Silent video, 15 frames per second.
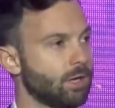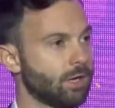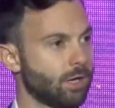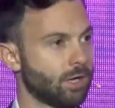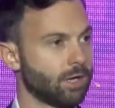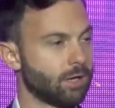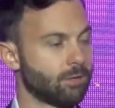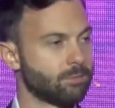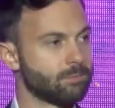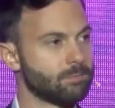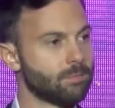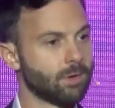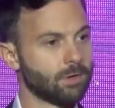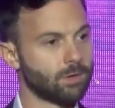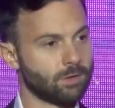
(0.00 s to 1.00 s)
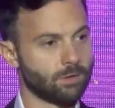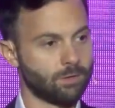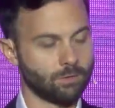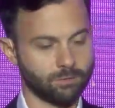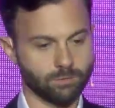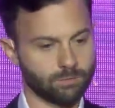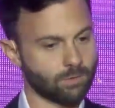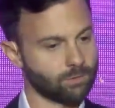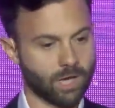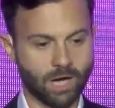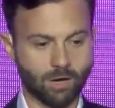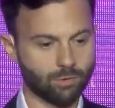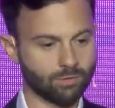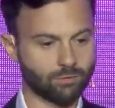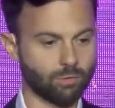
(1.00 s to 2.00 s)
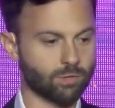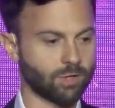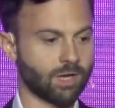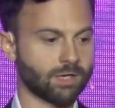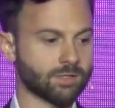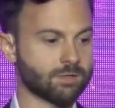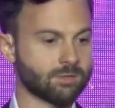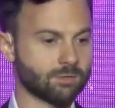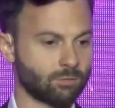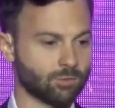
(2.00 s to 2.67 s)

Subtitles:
how a tokenized